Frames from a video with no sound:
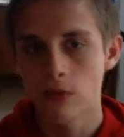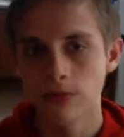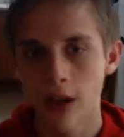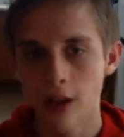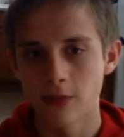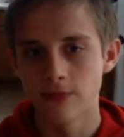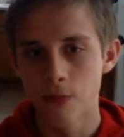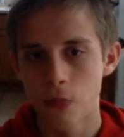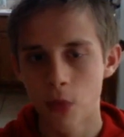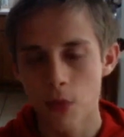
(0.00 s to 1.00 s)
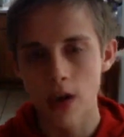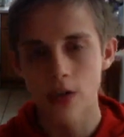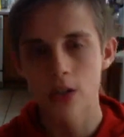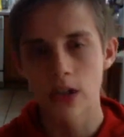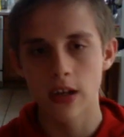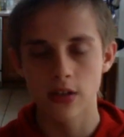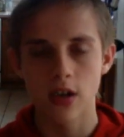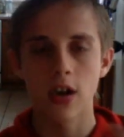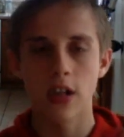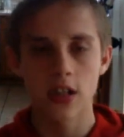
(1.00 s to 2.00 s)
that we're watching as
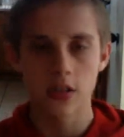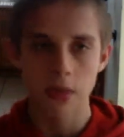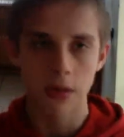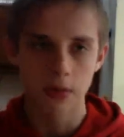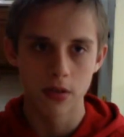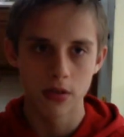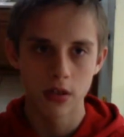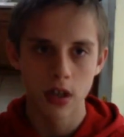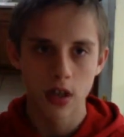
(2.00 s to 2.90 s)
audience members,